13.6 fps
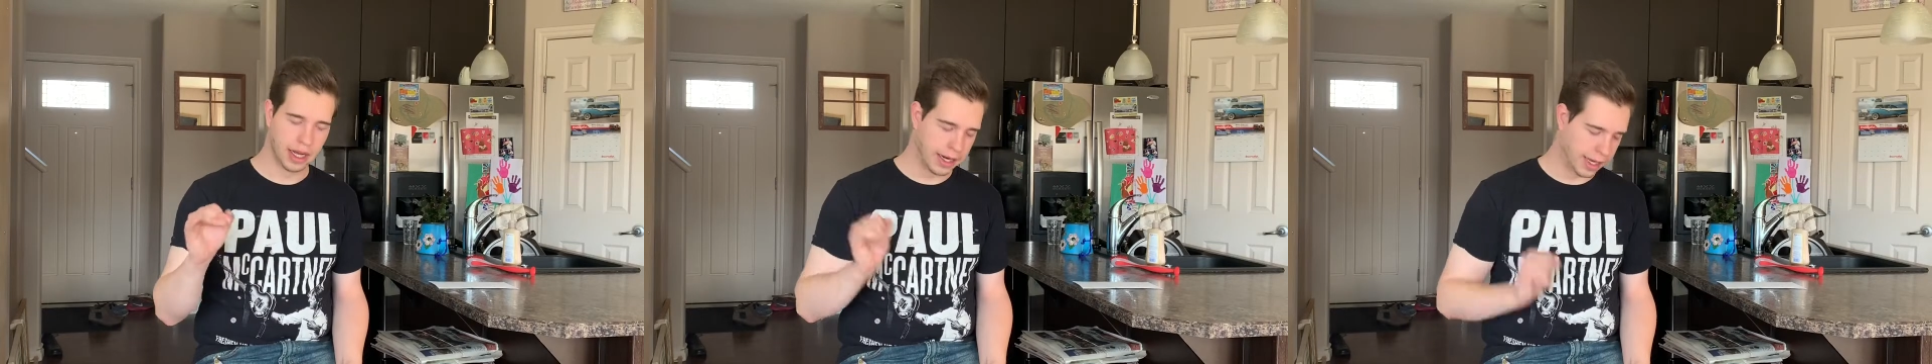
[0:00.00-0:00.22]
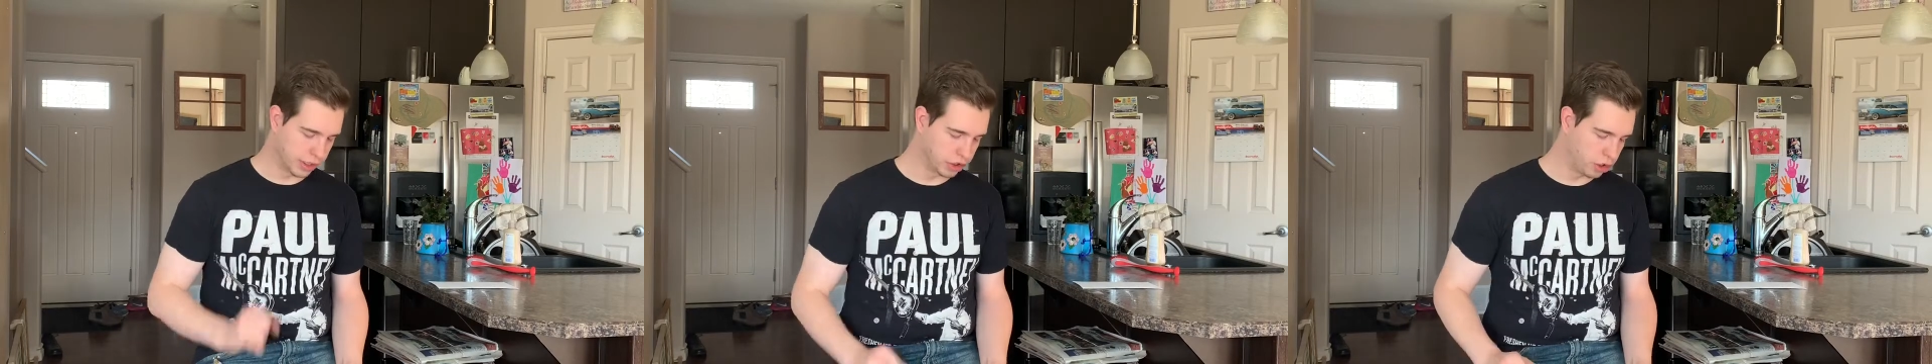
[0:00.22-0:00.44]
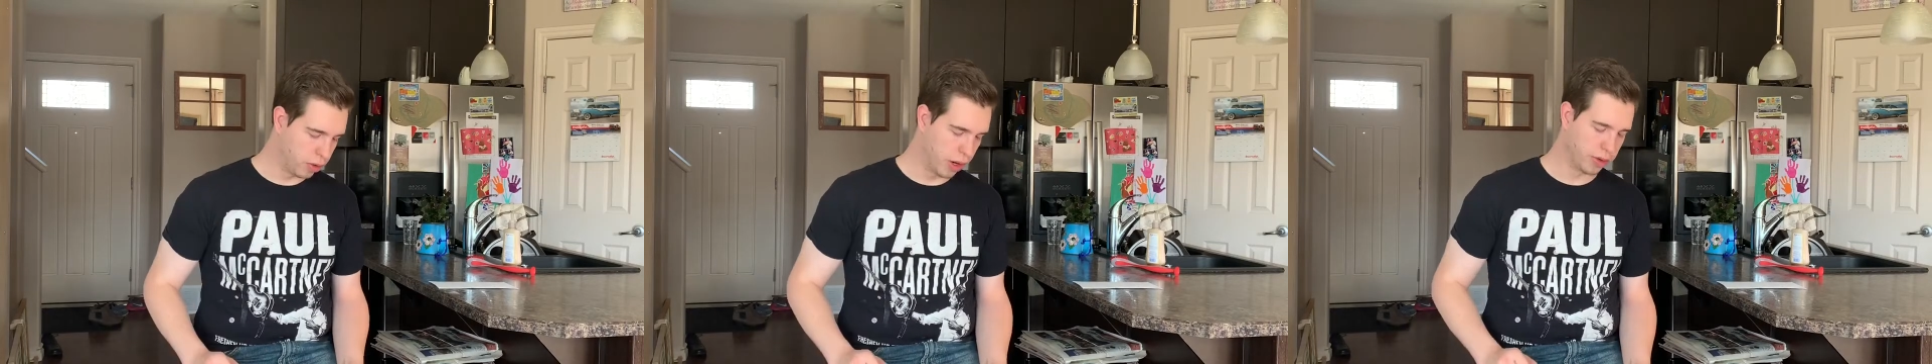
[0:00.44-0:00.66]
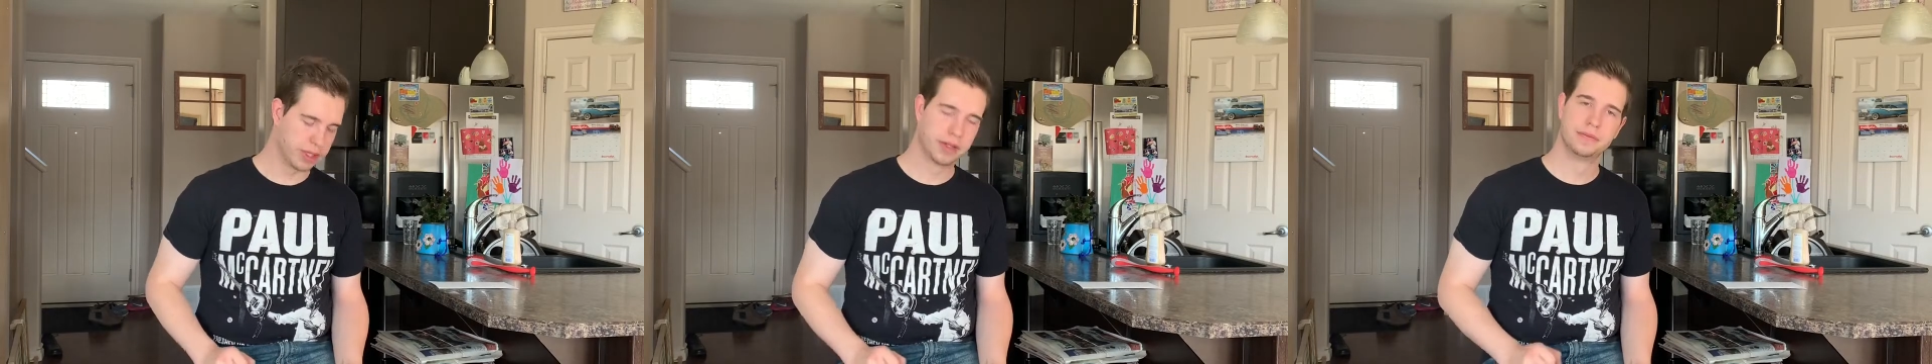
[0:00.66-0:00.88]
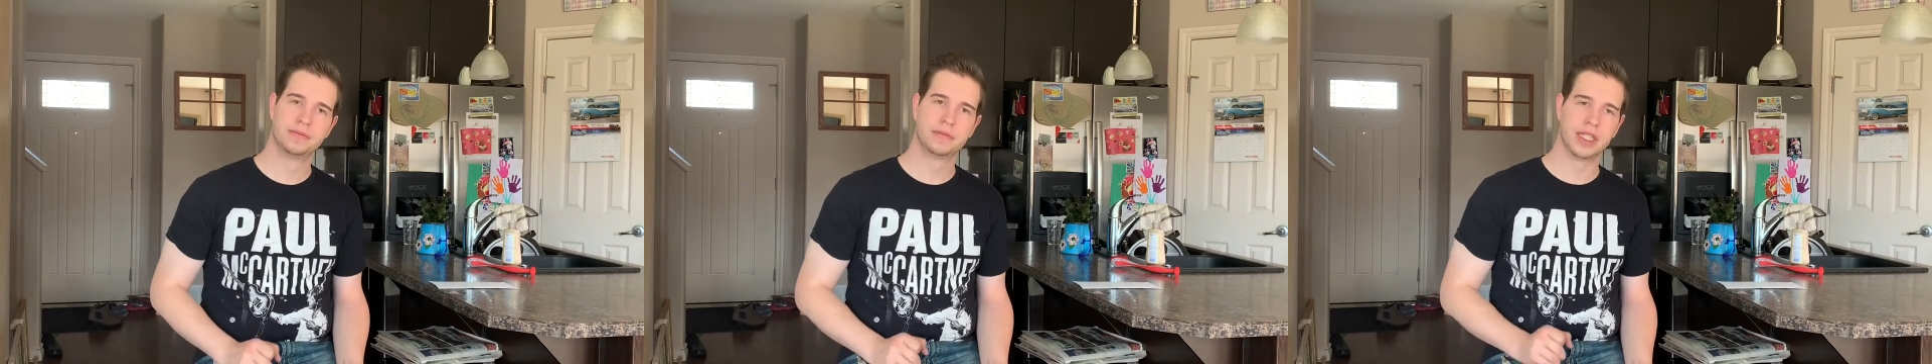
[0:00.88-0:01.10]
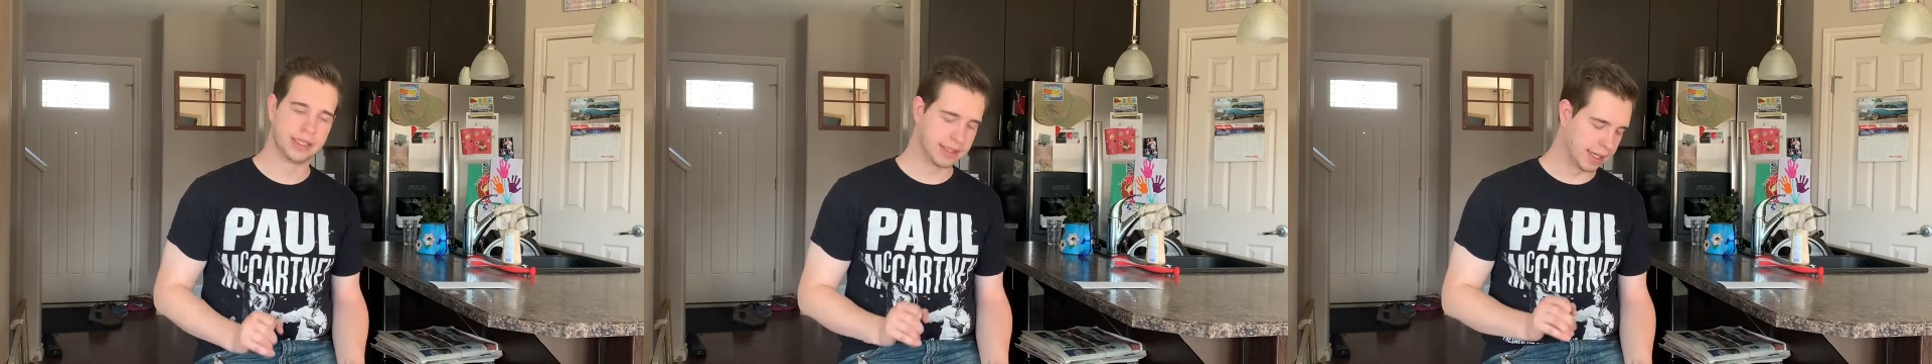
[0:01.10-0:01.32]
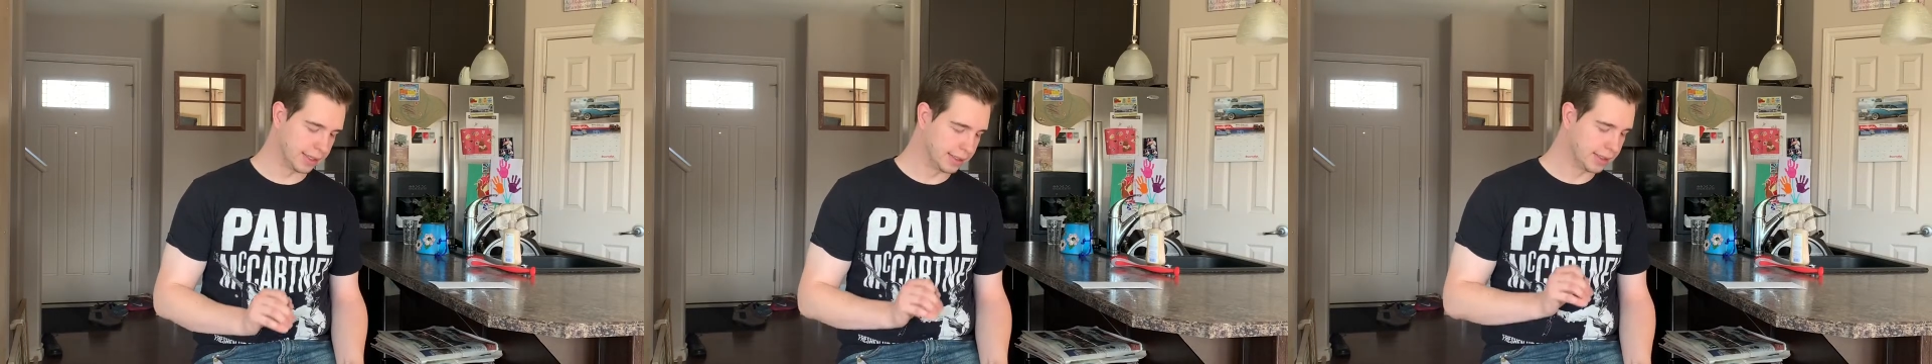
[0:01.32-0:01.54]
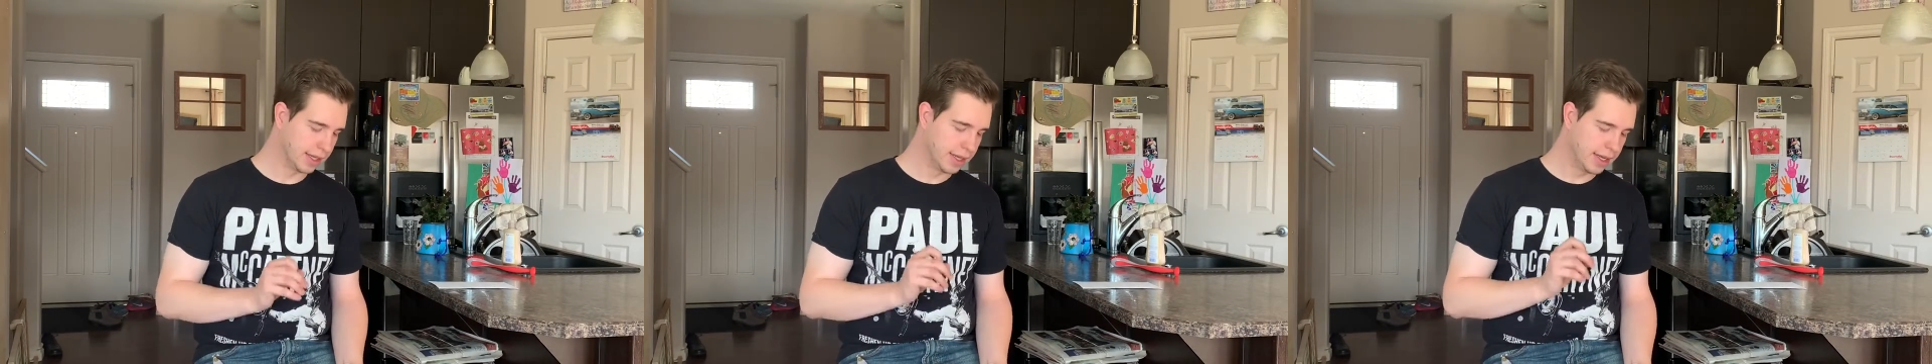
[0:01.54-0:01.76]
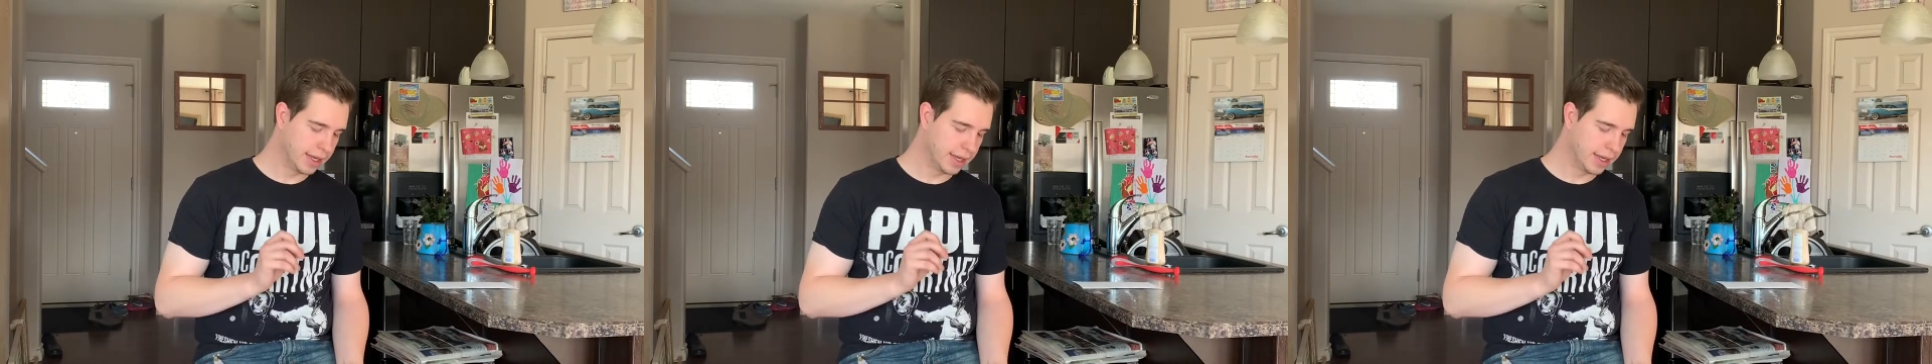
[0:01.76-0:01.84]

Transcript: Next quote. He says,